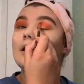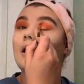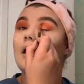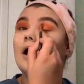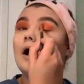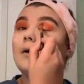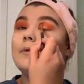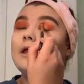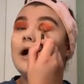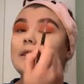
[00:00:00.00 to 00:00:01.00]

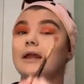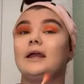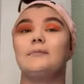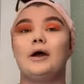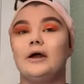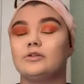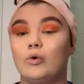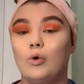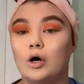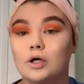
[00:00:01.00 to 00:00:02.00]
he got like hit by a
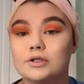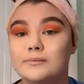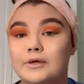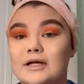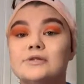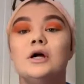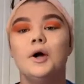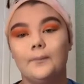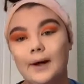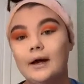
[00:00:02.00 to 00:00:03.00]
thorn or something, because
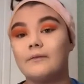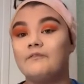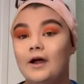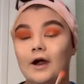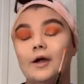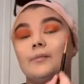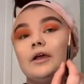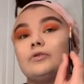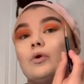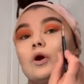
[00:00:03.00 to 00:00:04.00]
we had a very
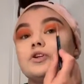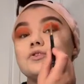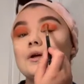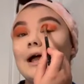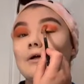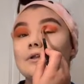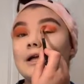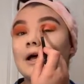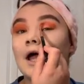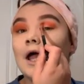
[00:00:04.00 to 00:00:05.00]
big thorn tree out
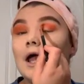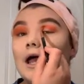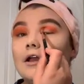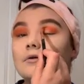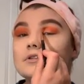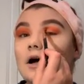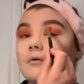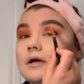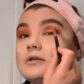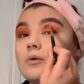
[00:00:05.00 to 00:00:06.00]
there, and it was
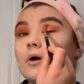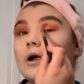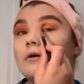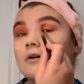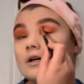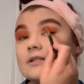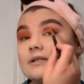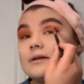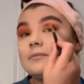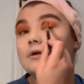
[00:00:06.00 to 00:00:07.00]
always a worry of ours
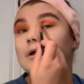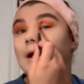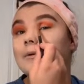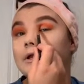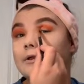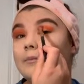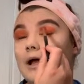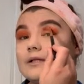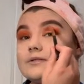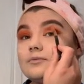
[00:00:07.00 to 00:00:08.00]
that something would happen to the
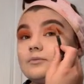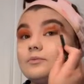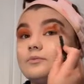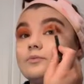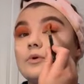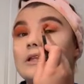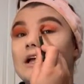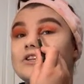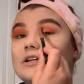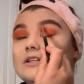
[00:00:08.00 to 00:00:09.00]
pets with
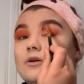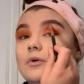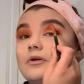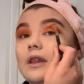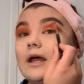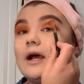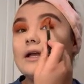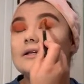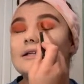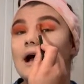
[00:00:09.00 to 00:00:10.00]
that tree. So we would like cut
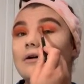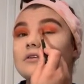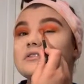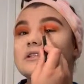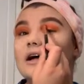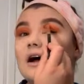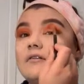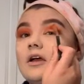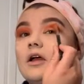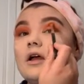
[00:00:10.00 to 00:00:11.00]
it down and
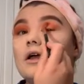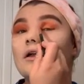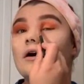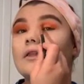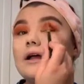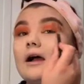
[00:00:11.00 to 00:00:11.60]
stuff and all that